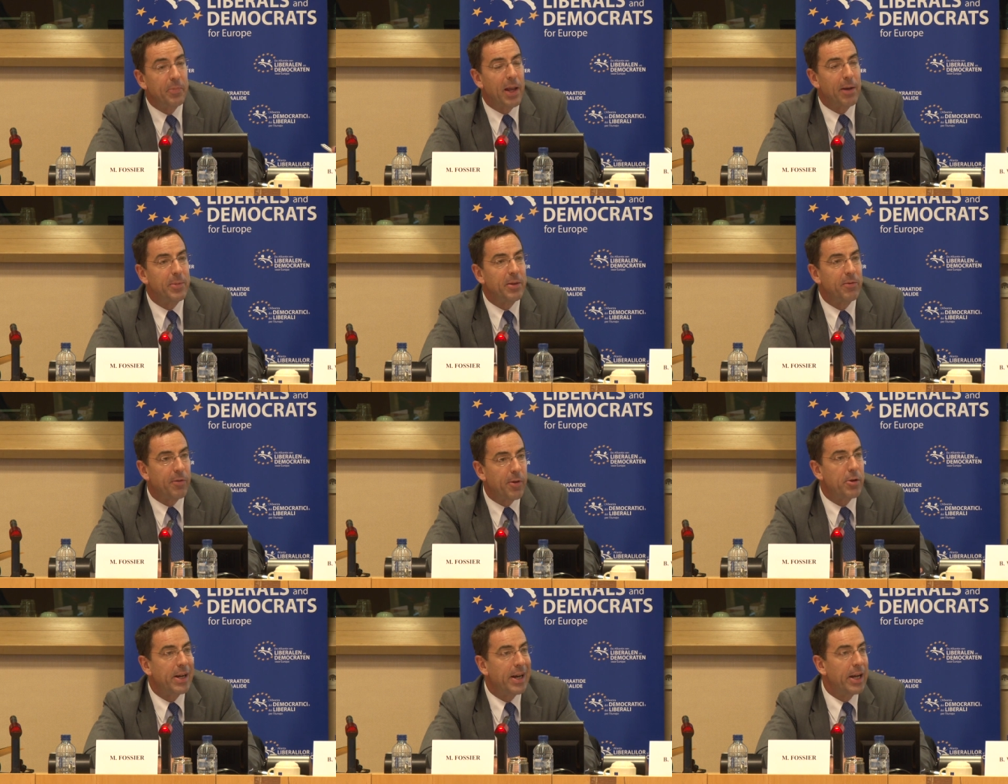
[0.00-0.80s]
I mean,
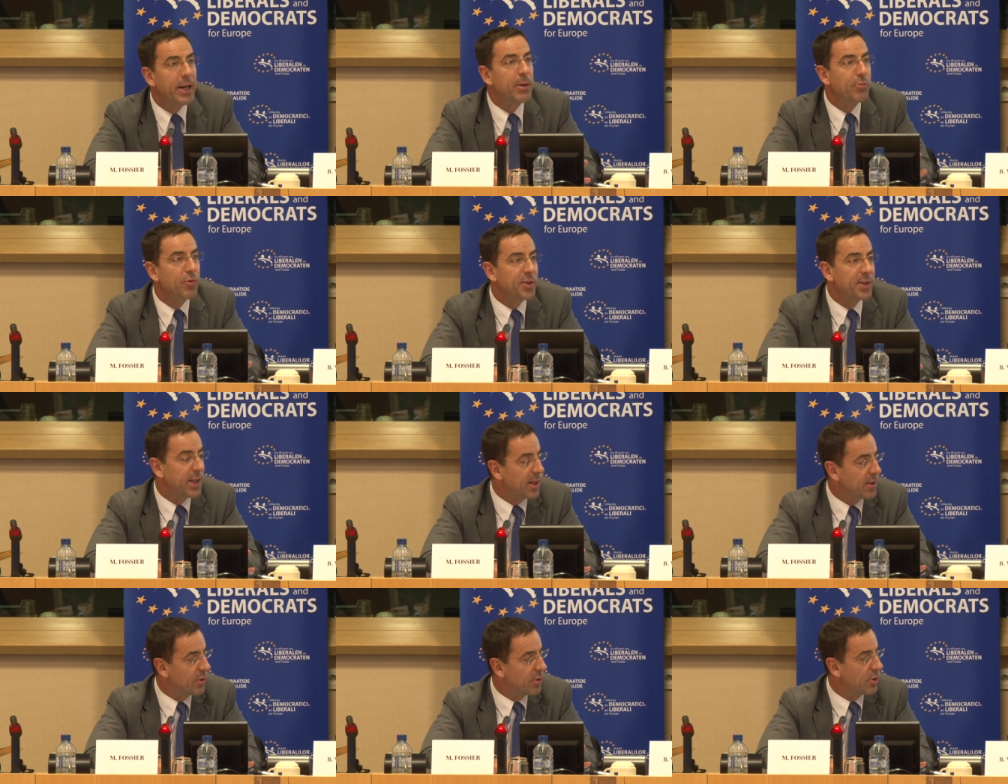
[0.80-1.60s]
very clear
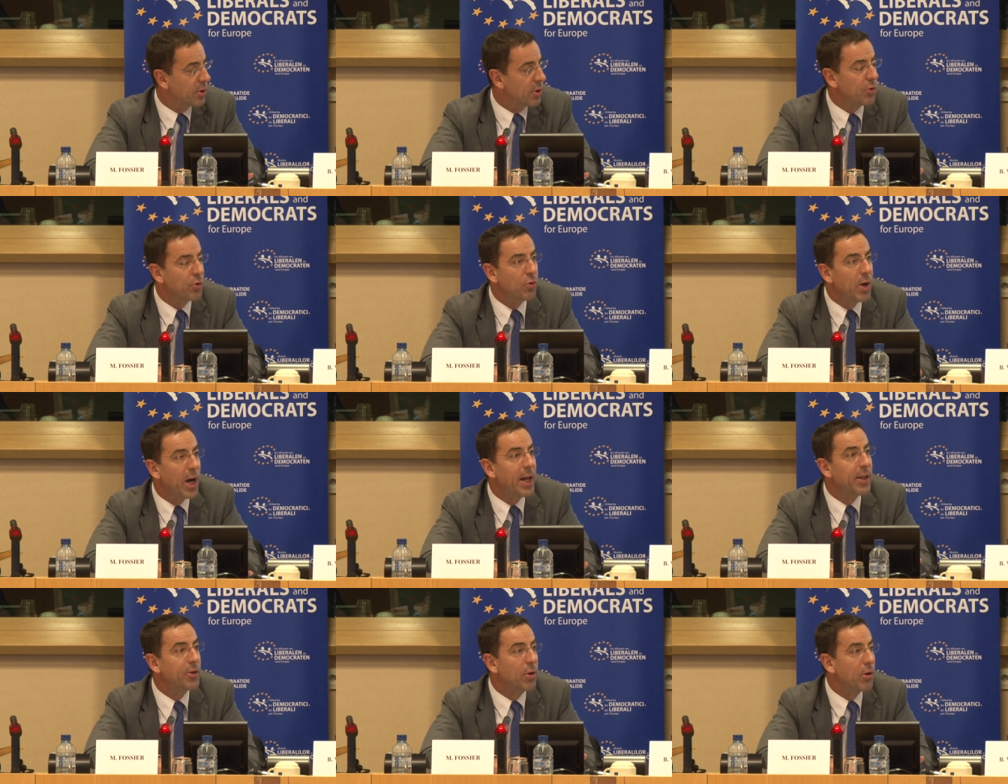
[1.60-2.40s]
processes to
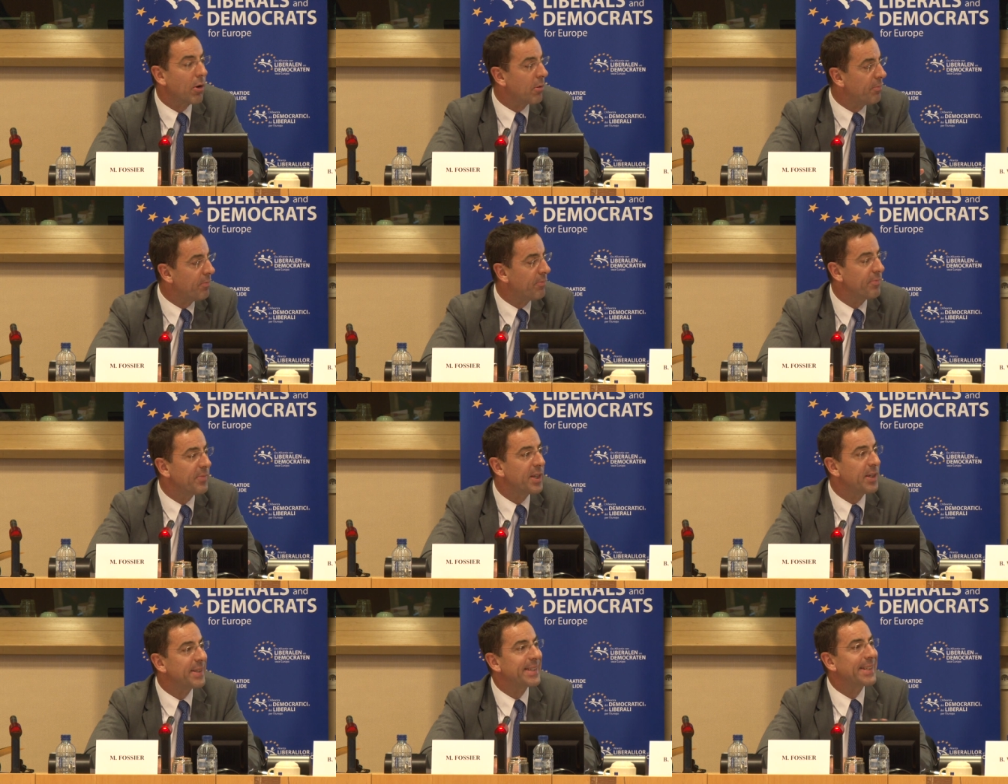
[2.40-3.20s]
handle
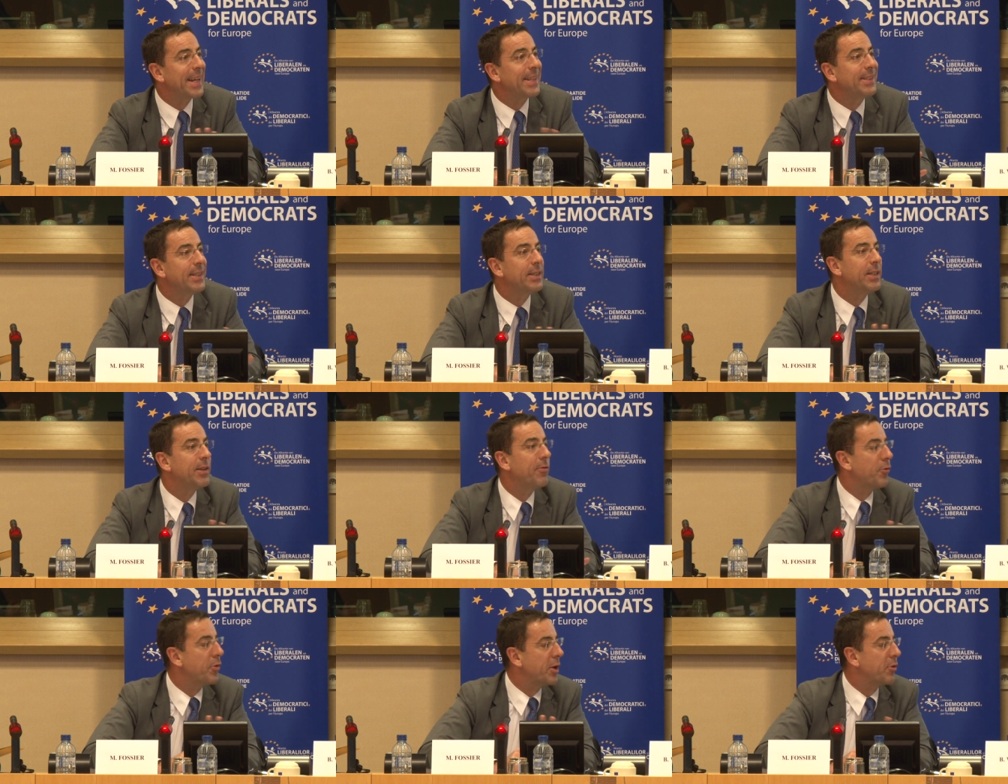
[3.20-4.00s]

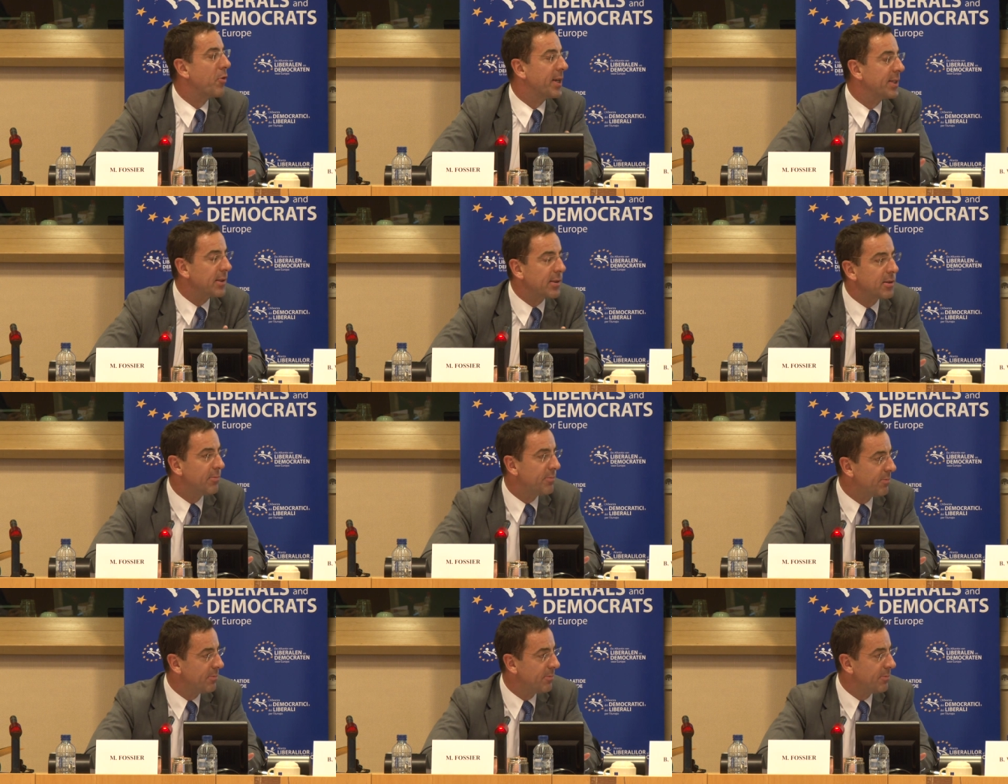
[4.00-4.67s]
sensitive requests,